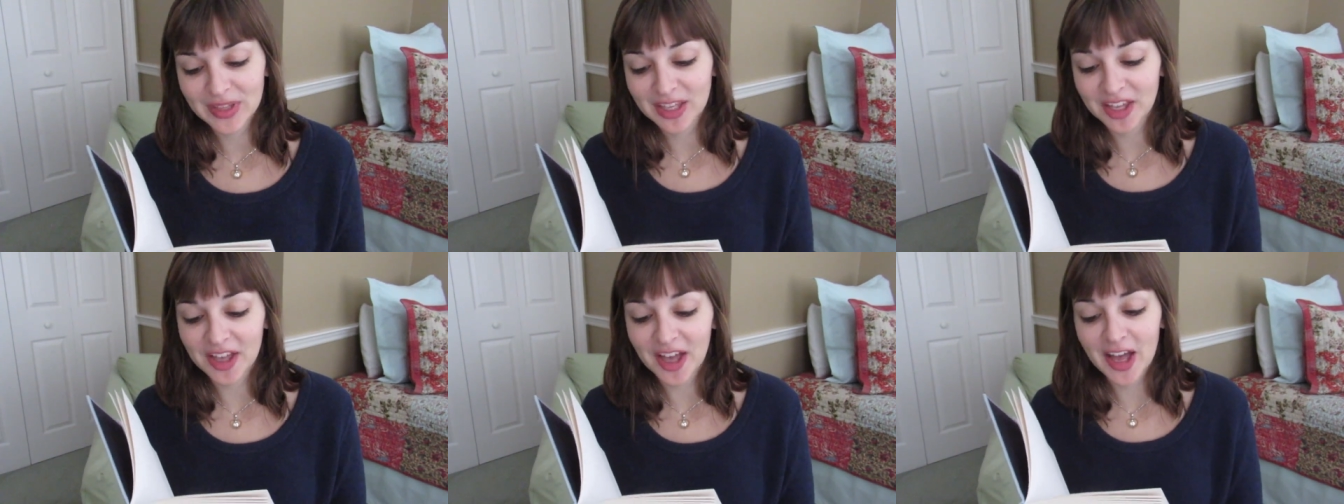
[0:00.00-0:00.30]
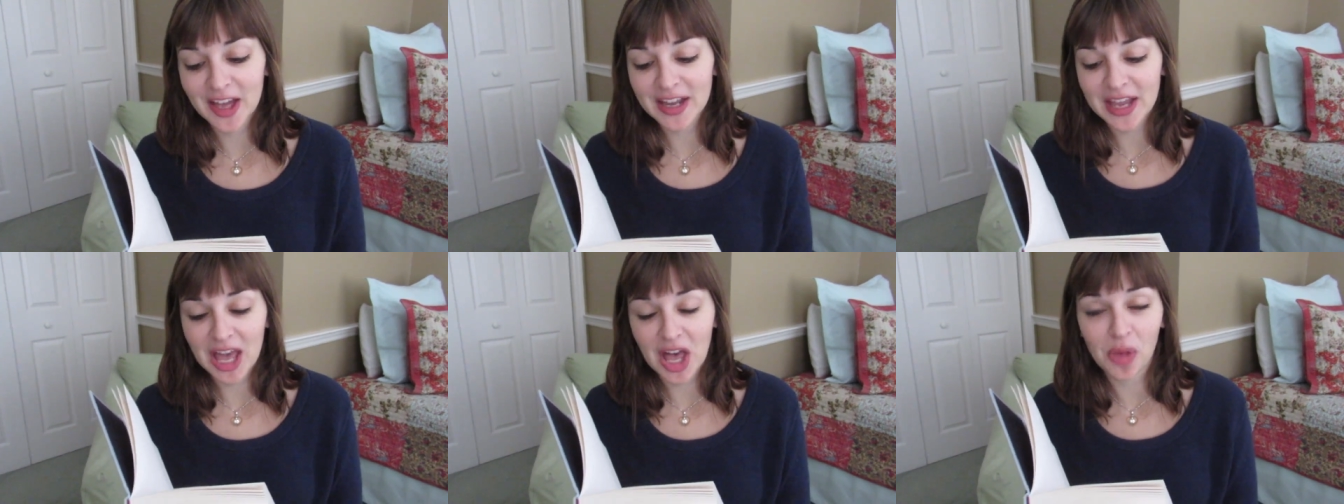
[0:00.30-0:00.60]

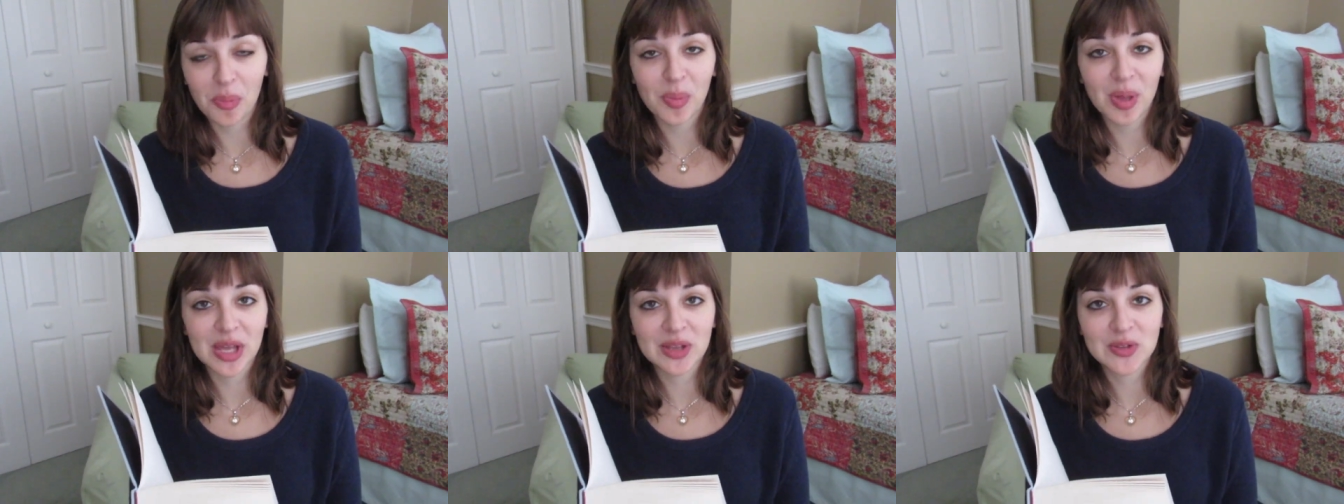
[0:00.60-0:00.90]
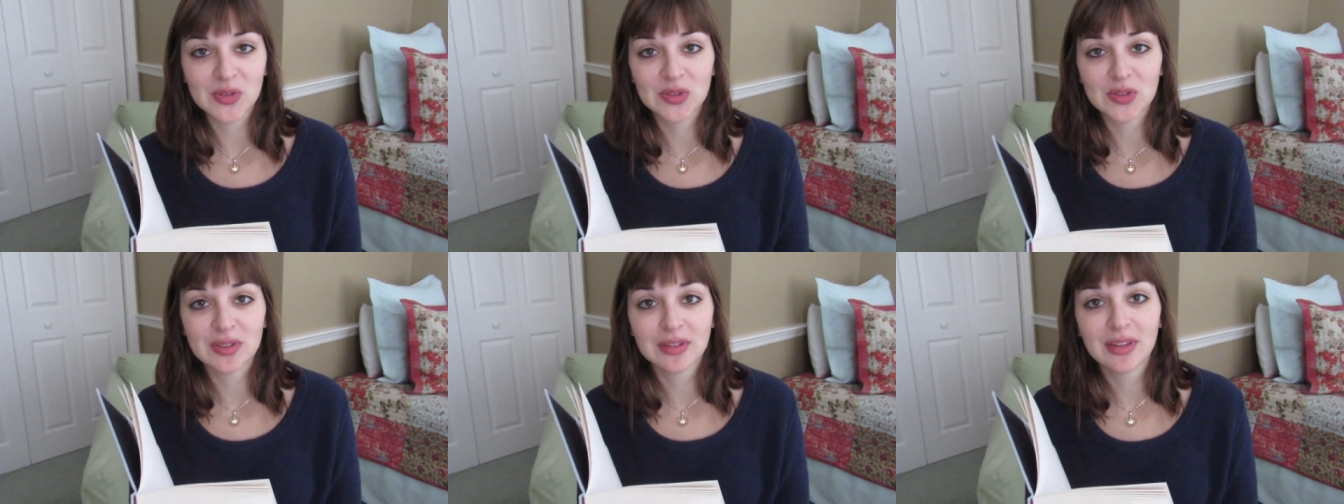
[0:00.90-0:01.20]
God help
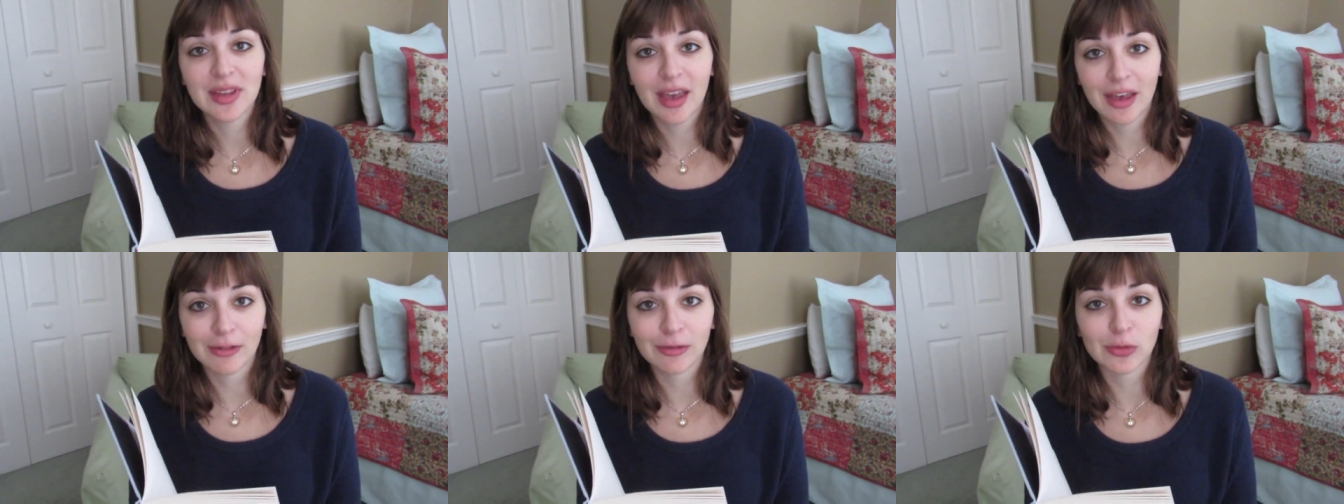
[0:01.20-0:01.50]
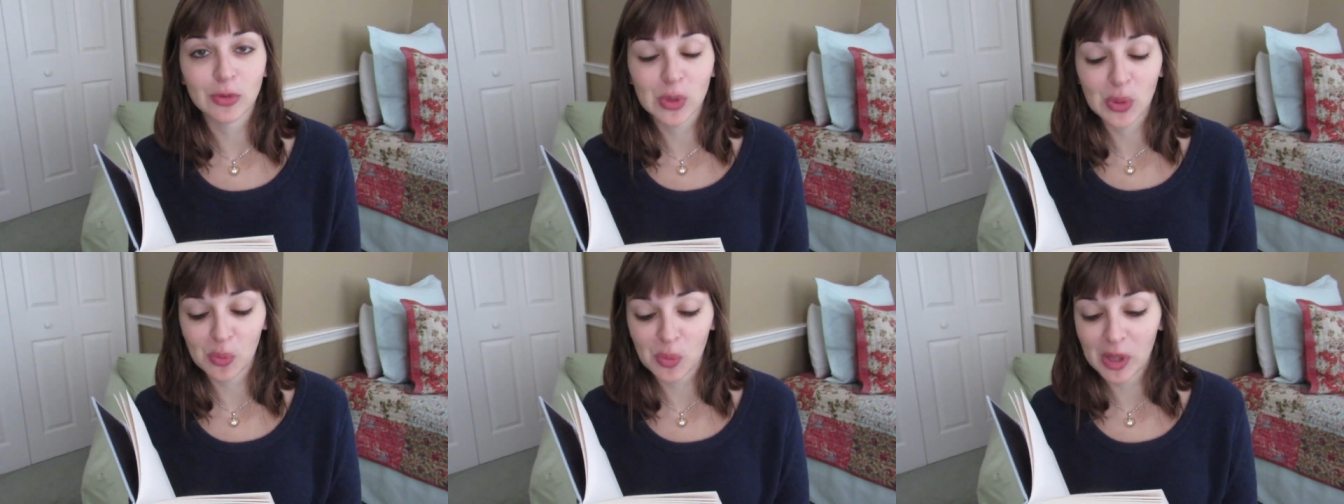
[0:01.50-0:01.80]
us,
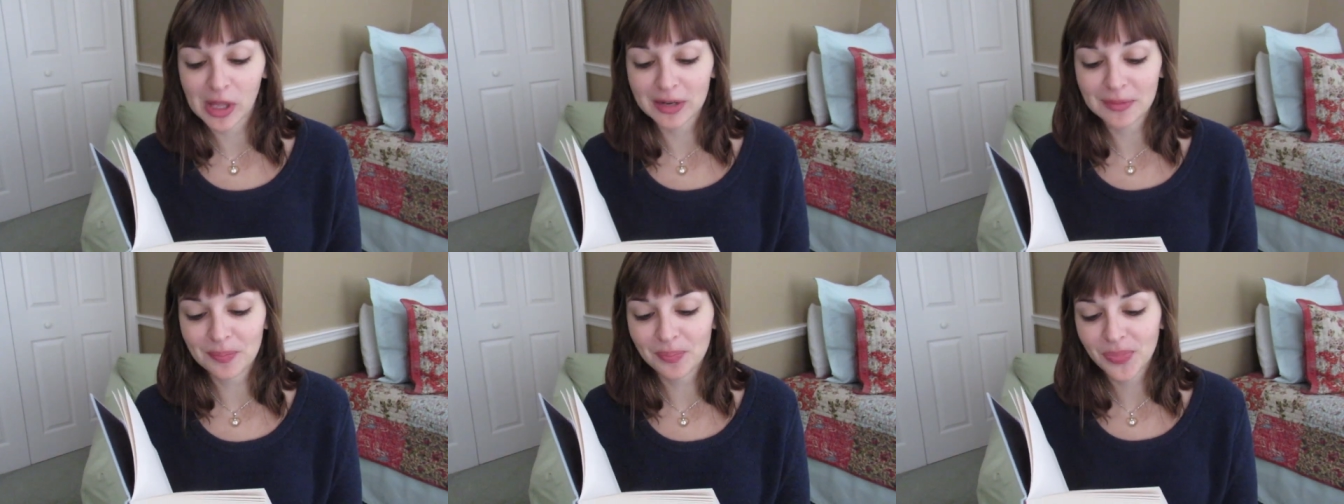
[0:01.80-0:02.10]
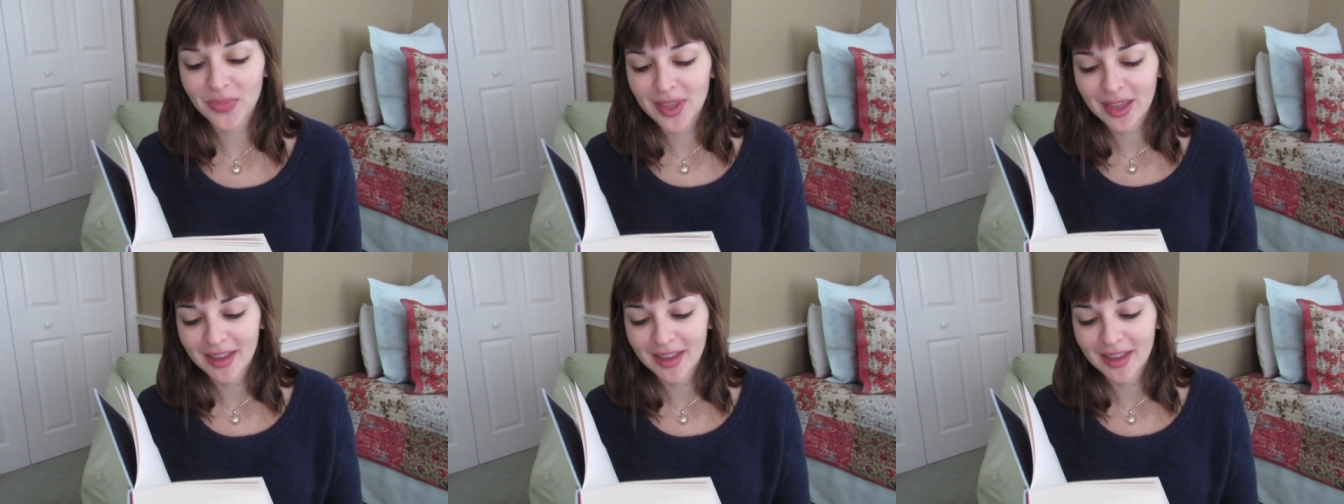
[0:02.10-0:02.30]
everyone."